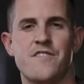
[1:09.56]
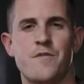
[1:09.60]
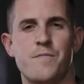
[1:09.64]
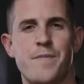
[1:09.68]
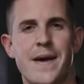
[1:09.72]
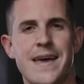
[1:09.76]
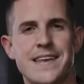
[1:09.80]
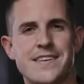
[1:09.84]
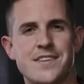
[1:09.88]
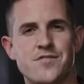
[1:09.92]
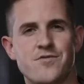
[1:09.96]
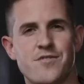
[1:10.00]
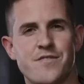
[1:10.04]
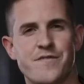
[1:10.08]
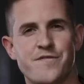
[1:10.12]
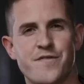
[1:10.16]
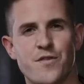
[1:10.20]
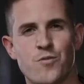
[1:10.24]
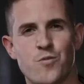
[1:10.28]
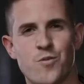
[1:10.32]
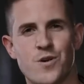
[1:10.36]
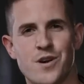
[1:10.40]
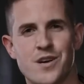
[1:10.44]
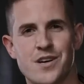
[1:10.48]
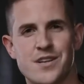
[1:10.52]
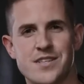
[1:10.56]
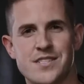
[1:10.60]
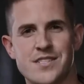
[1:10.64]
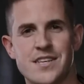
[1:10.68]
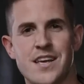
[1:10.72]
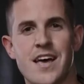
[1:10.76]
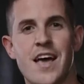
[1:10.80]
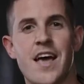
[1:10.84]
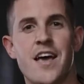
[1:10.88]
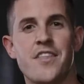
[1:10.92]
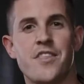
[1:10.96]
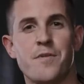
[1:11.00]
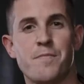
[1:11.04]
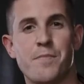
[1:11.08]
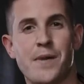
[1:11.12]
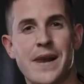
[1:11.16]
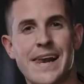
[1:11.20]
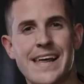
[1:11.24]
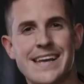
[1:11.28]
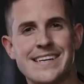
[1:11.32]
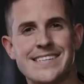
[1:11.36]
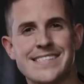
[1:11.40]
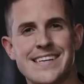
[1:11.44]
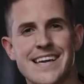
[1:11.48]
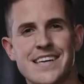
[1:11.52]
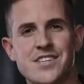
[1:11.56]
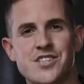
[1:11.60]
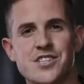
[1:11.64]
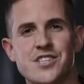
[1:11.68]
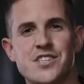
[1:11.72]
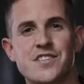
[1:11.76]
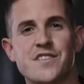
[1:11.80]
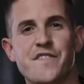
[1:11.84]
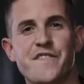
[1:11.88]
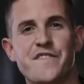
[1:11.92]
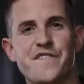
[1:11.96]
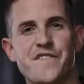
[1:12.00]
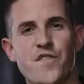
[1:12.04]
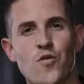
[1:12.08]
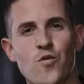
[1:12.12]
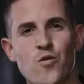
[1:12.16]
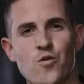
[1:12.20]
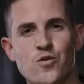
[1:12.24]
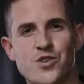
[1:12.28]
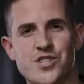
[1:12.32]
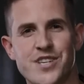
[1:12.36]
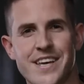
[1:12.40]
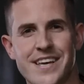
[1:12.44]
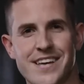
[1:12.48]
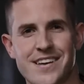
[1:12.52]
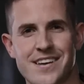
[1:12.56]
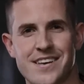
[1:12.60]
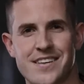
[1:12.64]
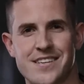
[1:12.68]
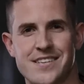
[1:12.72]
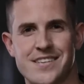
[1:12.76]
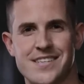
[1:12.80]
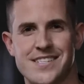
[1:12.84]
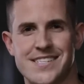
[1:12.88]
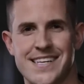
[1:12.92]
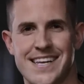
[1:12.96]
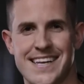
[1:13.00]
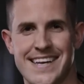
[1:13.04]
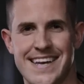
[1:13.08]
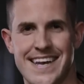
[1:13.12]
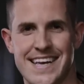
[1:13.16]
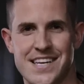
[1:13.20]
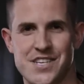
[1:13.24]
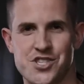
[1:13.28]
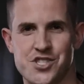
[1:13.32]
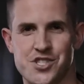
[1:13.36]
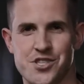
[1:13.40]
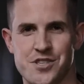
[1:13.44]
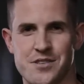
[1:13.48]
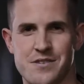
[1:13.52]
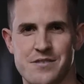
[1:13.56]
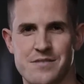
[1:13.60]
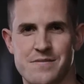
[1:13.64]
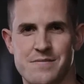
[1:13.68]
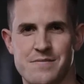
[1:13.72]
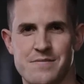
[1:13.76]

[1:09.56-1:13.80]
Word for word: For better and for worse, the Plantagenets forged England as a nation.